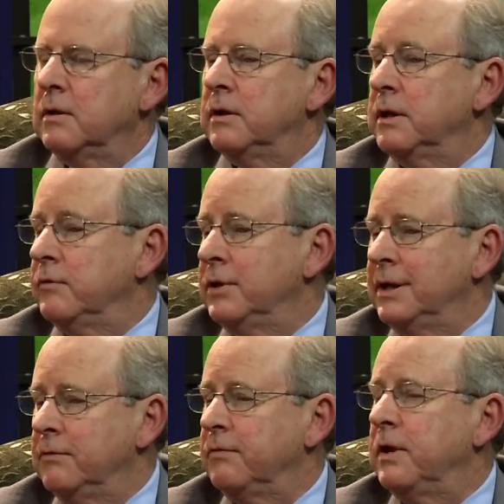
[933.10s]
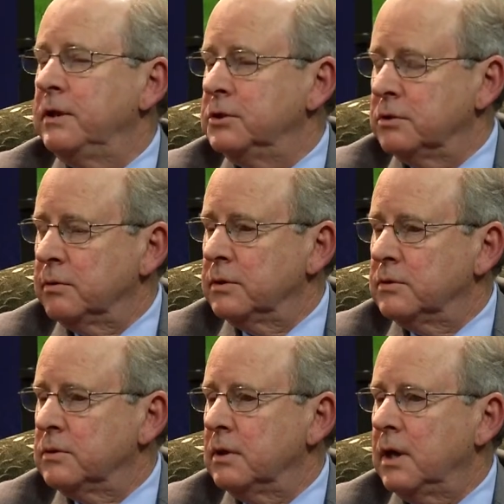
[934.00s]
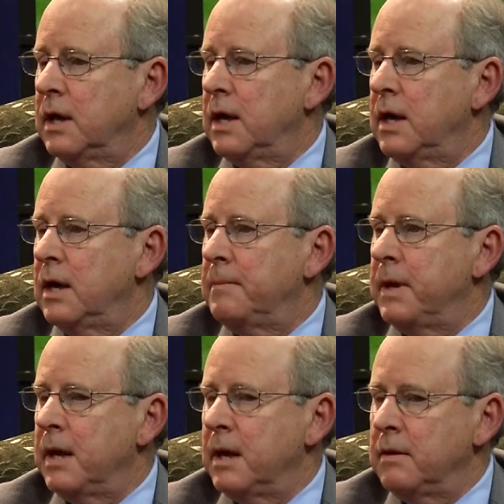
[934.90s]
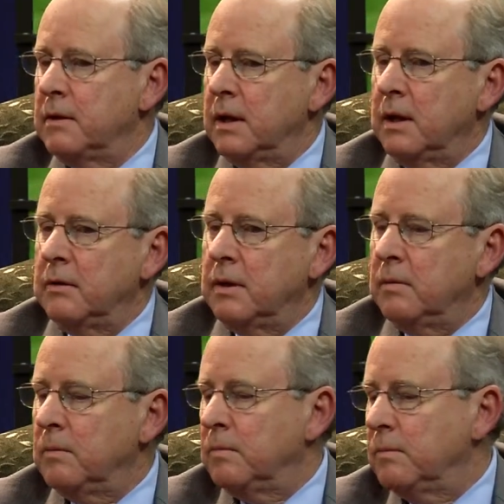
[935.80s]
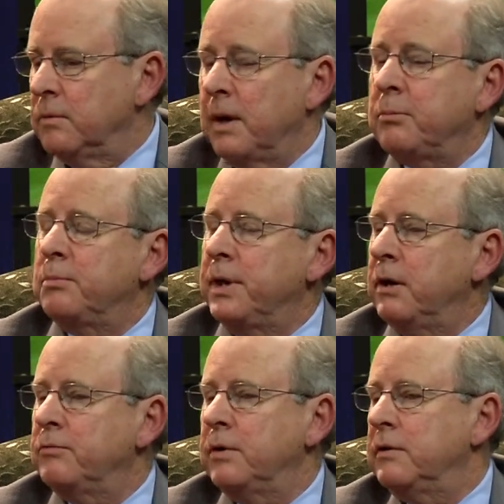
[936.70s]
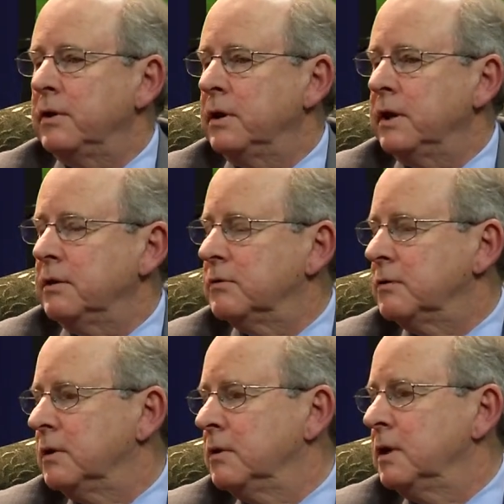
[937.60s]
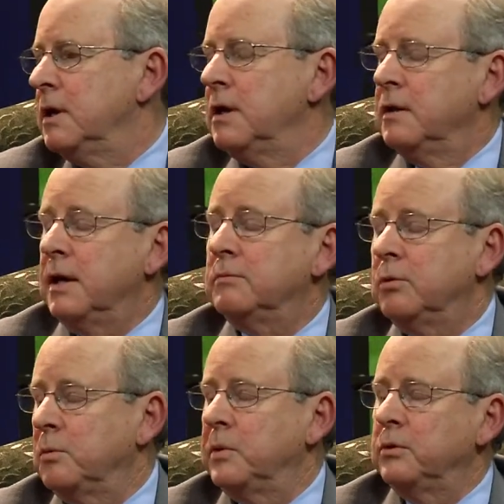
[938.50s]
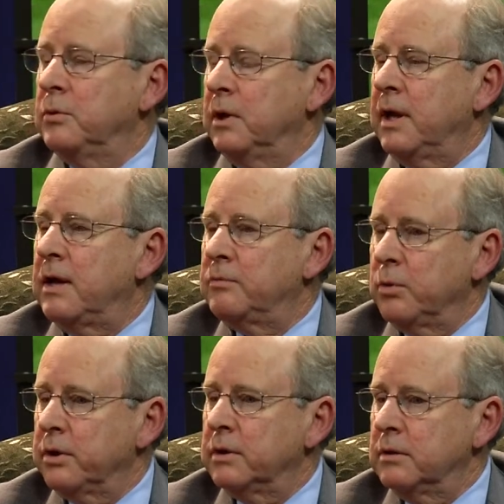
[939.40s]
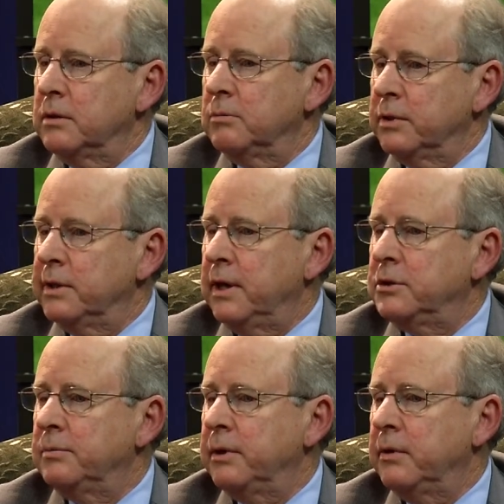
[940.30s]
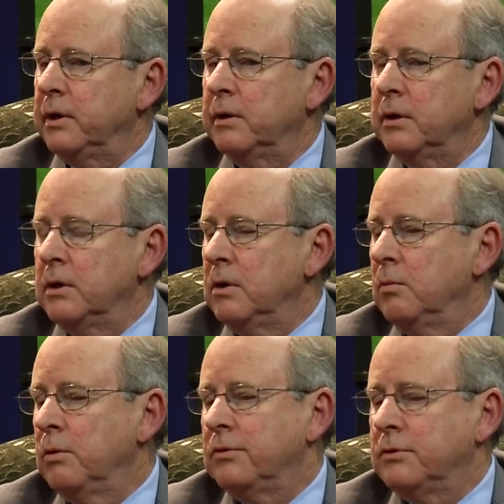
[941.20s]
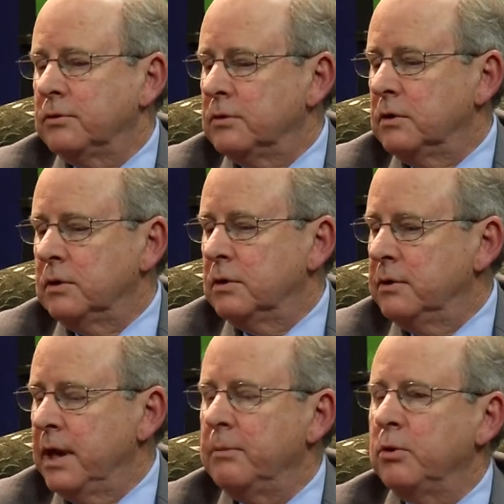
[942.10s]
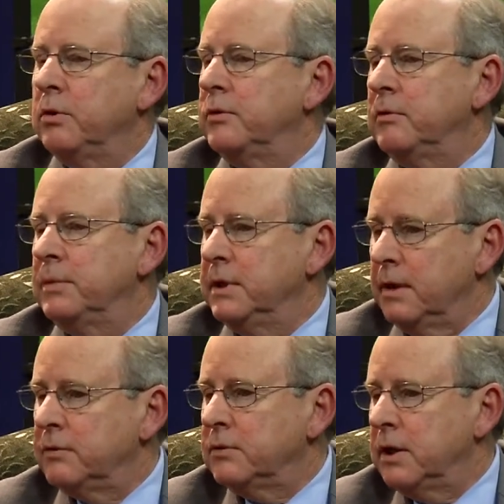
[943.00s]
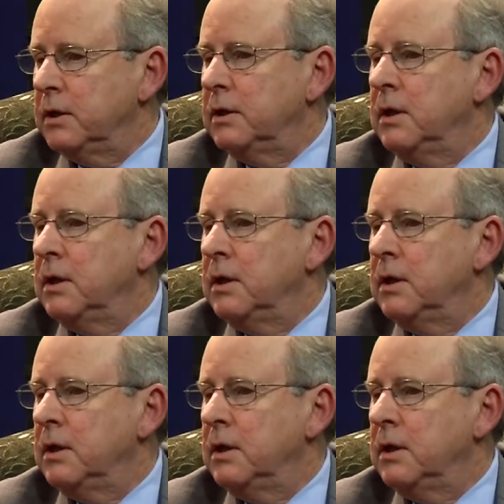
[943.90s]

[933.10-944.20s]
that never needed flood insurance, and they were not prepared for anything like this. And that's where we're doing a lot of work in the Brick Township area with just neighborhoods that have been devastated.